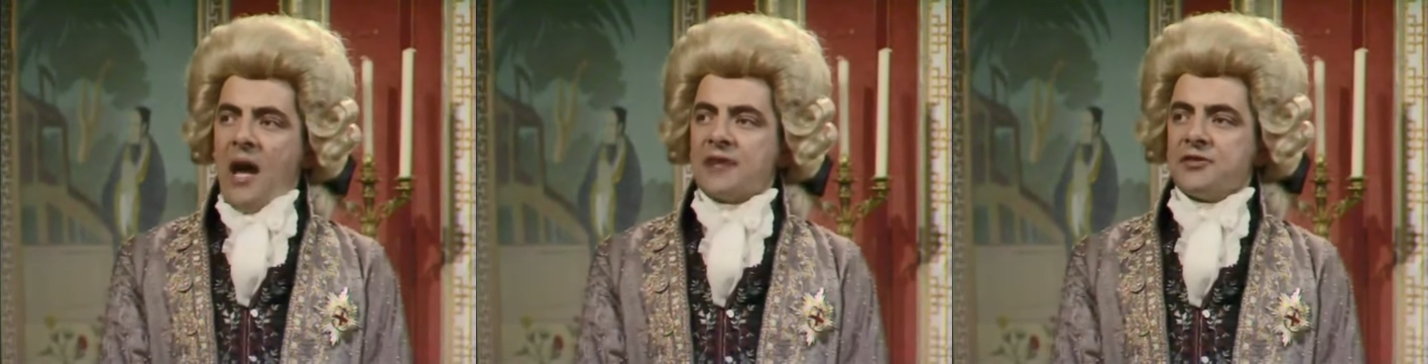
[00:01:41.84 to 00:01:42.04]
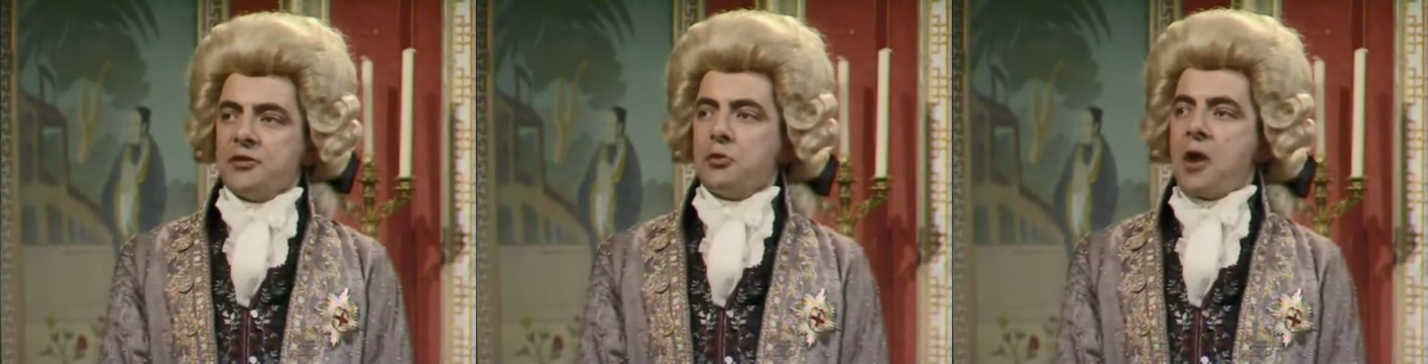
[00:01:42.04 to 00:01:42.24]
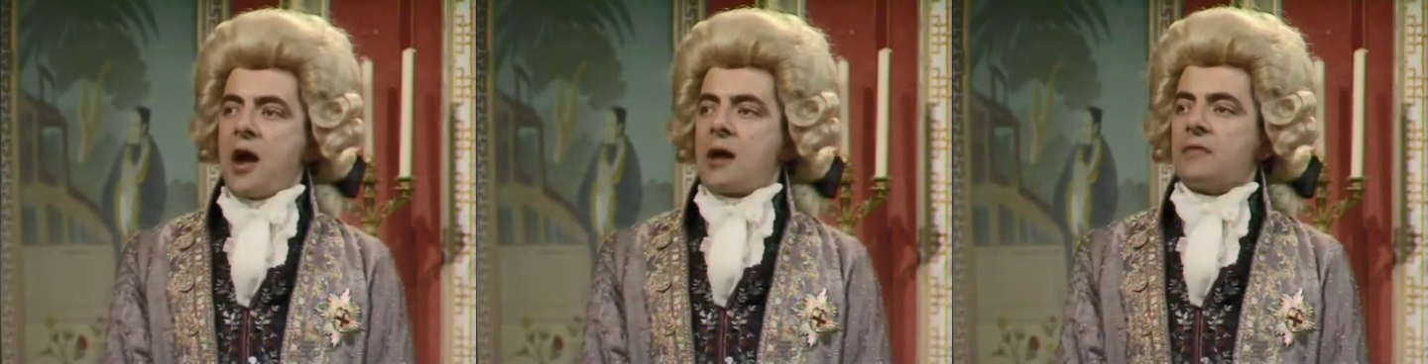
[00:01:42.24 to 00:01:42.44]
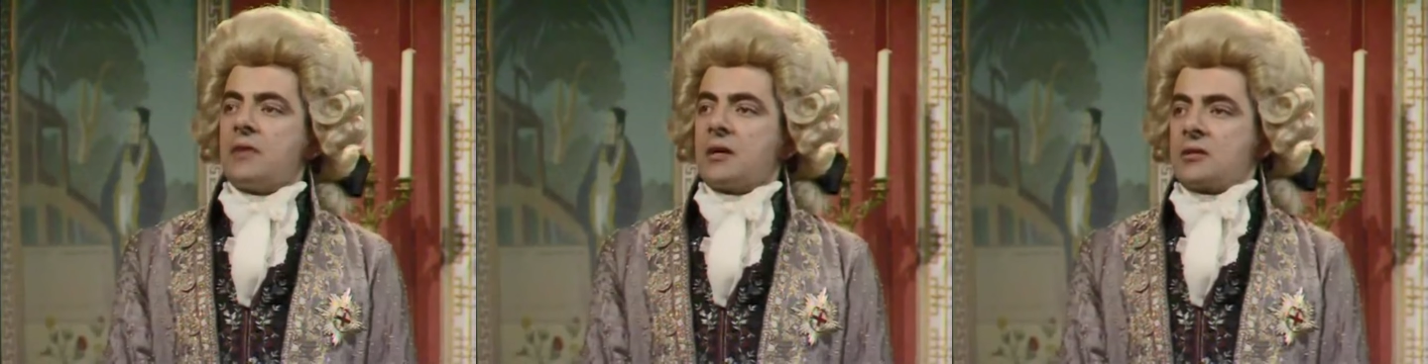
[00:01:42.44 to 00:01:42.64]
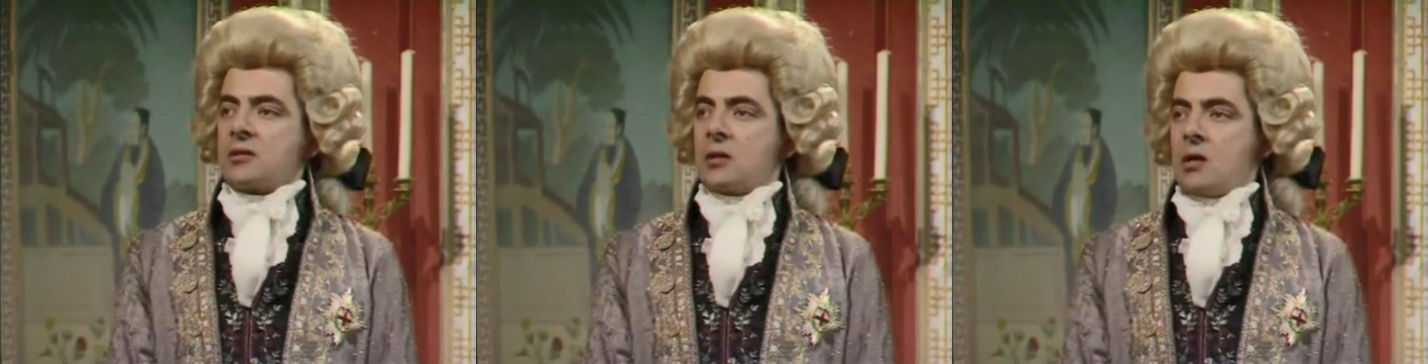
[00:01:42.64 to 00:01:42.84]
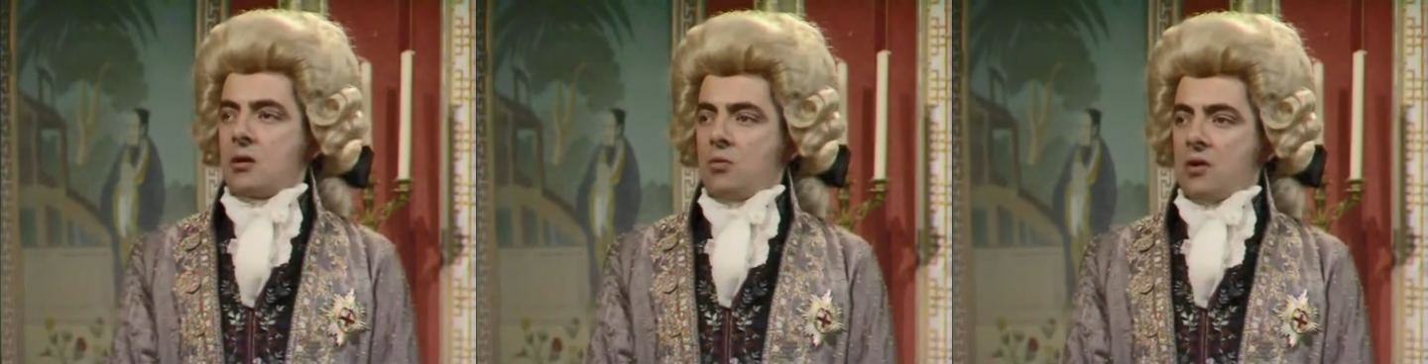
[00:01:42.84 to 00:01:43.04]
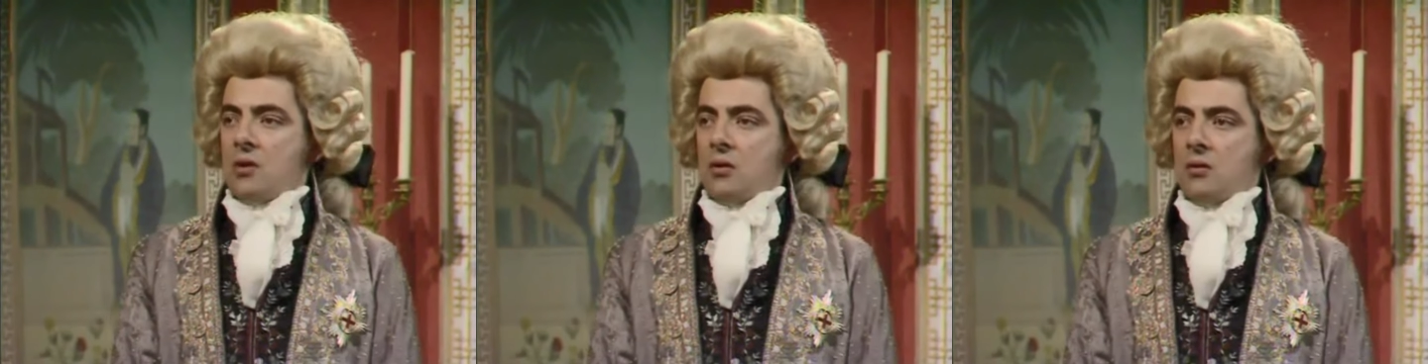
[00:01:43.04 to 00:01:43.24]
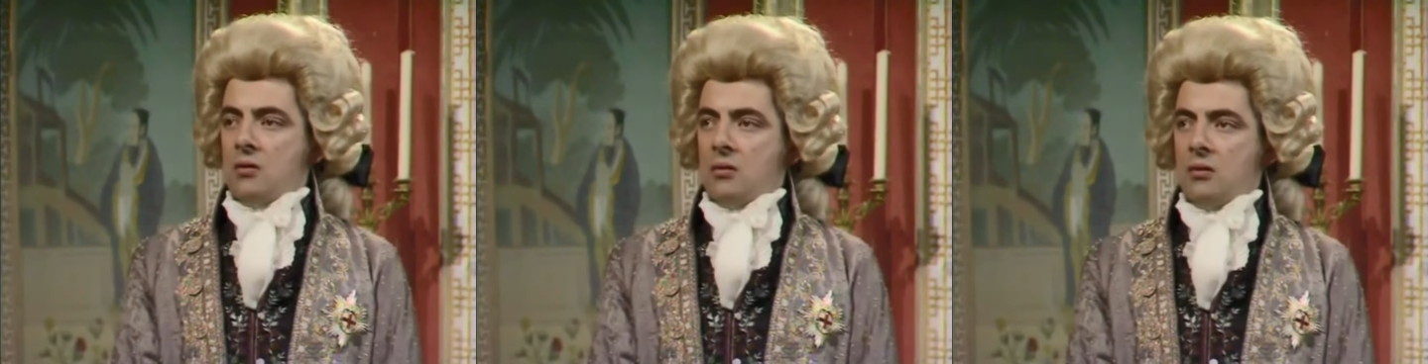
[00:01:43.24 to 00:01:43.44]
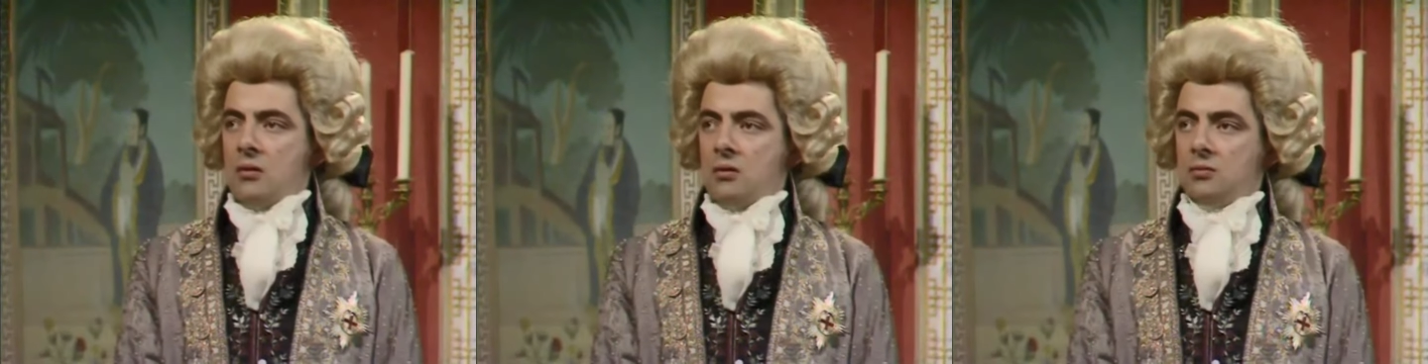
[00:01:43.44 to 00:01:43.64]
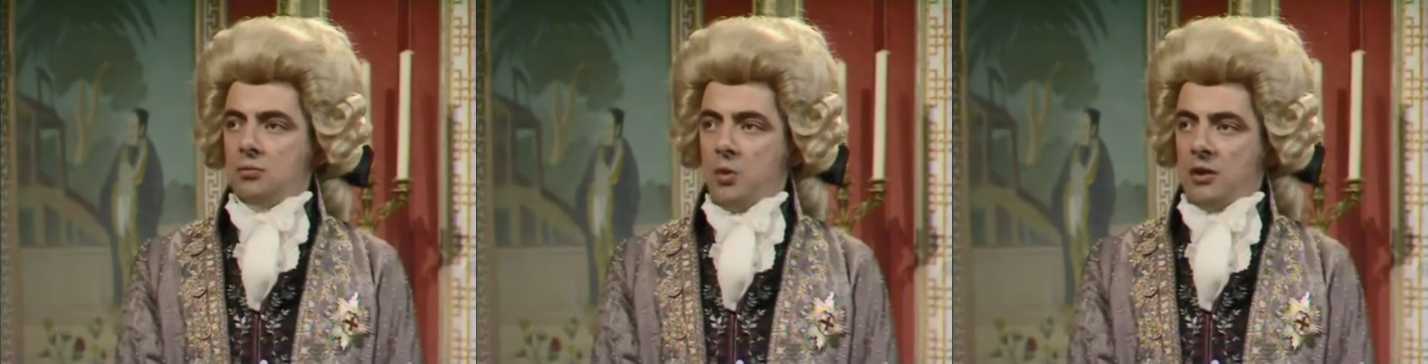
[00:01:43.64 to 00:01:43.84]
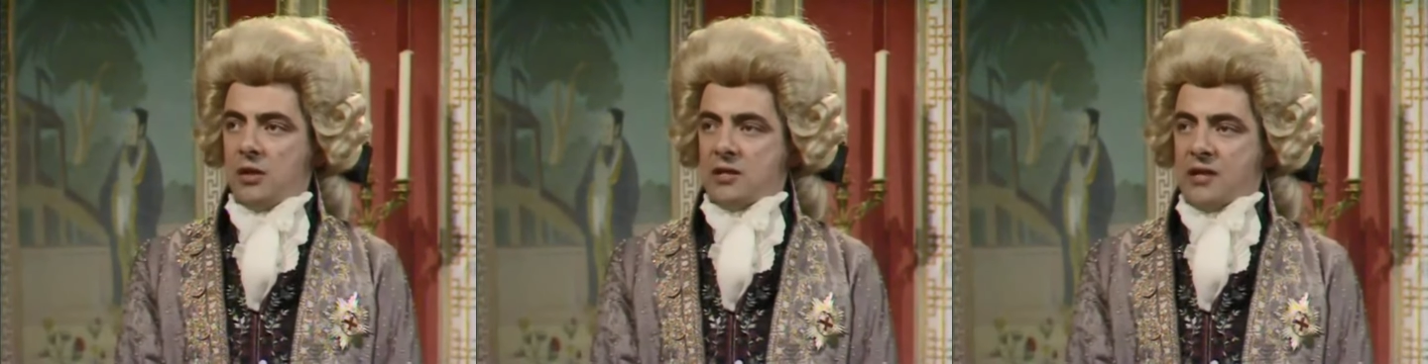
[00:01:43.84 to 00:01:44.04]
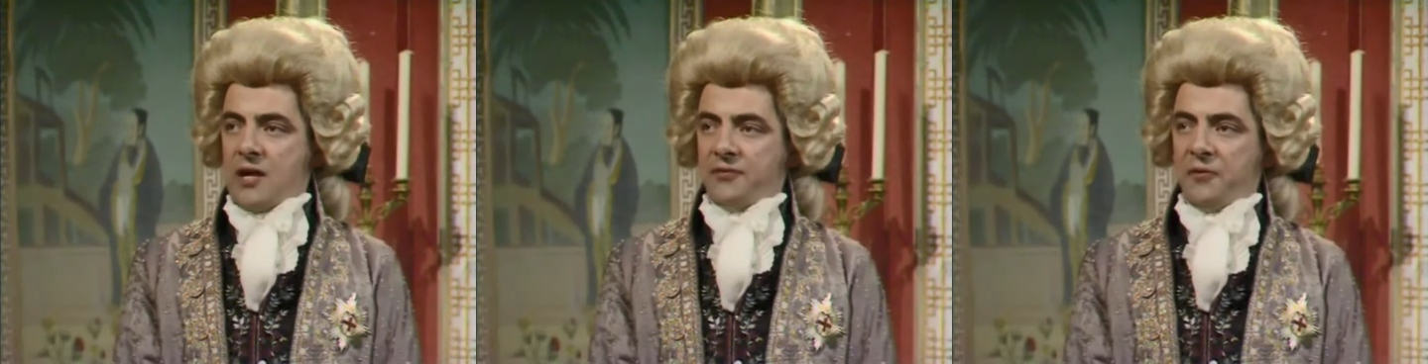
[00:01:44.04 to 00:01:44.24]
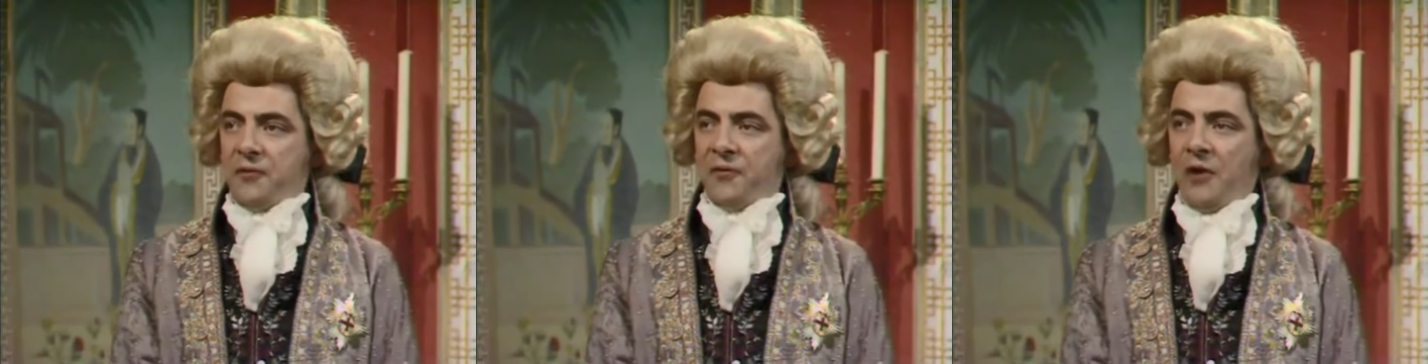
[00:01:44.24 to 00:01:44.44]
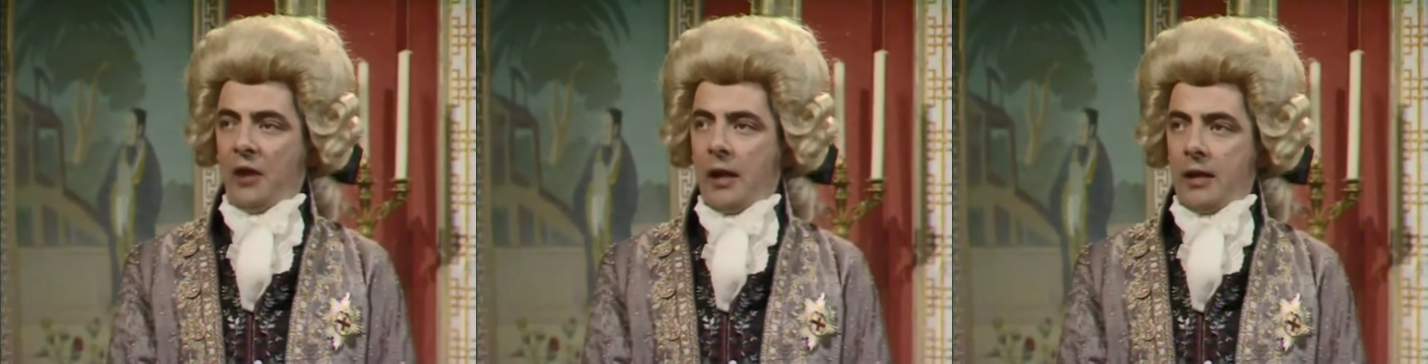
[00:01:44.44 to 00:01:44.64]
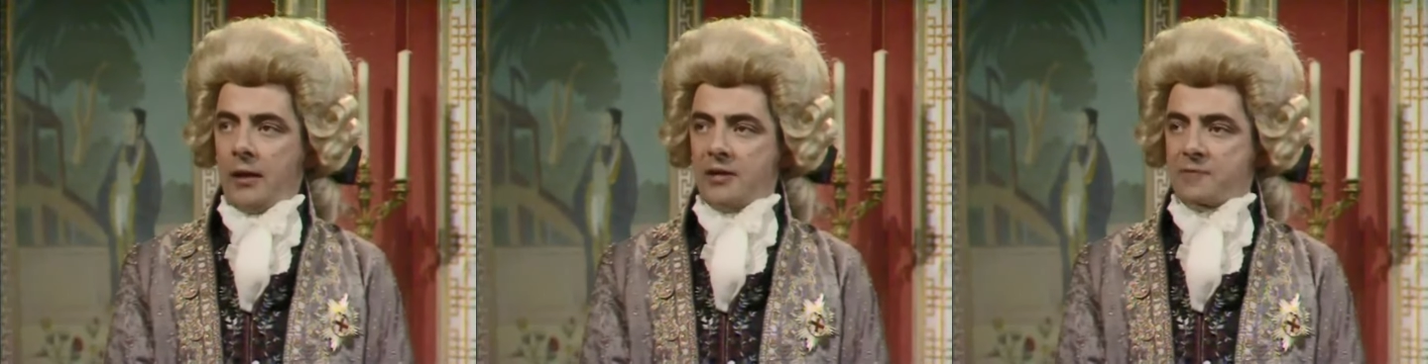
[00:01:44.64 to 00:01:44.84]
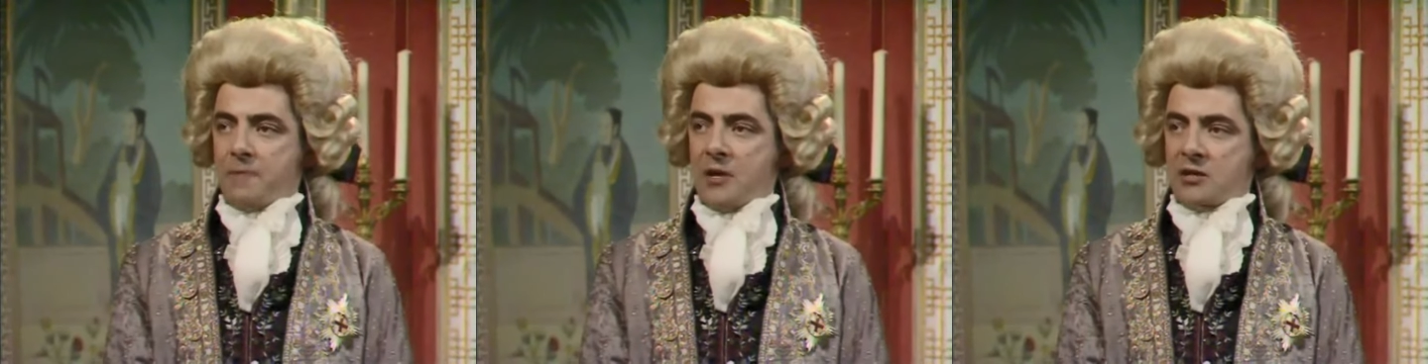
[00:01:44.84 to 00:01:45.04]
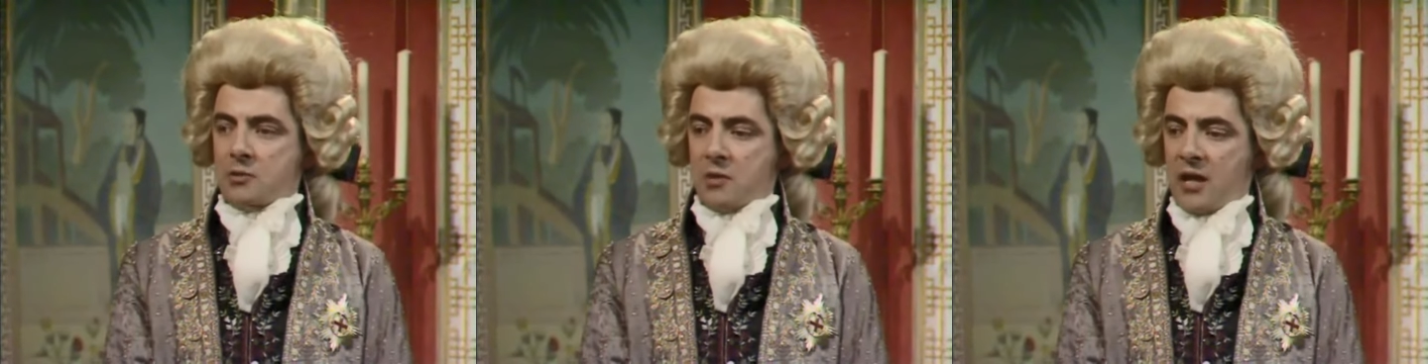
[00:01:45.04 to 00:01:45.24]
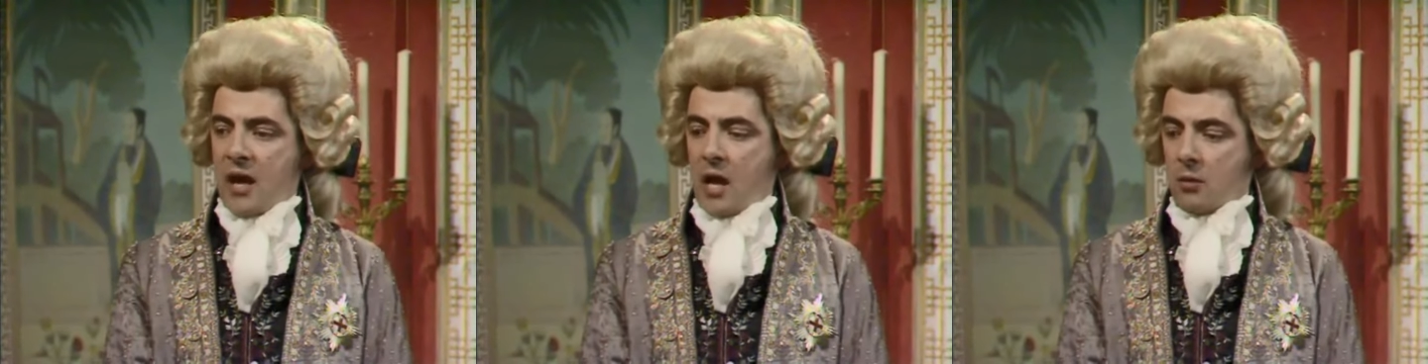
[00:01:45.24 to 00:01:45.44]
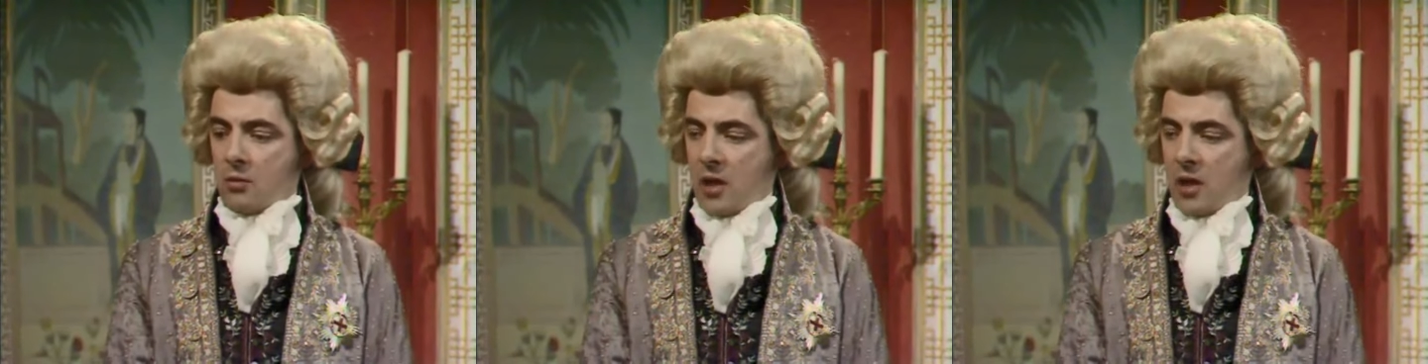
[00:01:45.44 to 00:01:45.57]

Hasn't arrived yet, sir. We'll, we'll just have to fill in as best we can